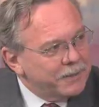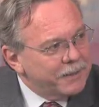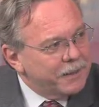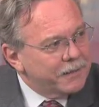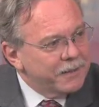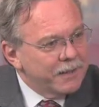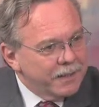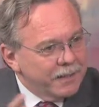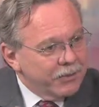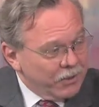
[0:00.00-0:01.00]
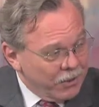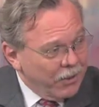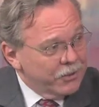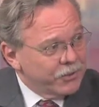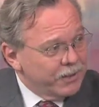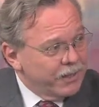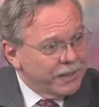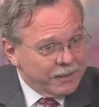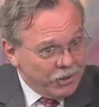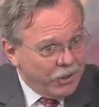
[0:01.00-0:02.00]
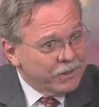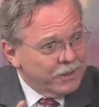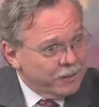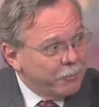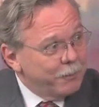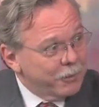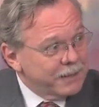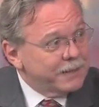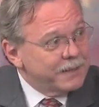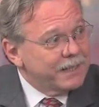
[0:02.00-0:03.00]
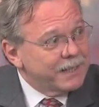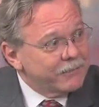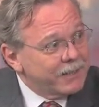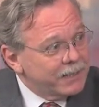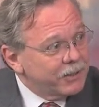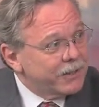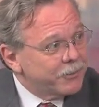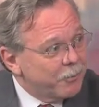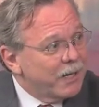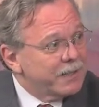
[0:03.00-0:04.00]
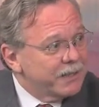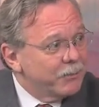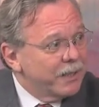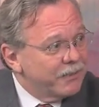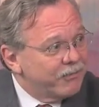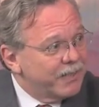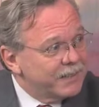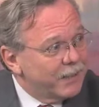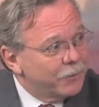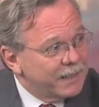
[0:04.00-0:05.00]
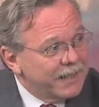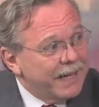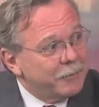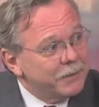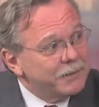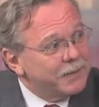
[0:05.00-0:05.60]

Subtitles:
in there, the guards in there, and I talked to other people in the tent after they took his body away to find out what had happened.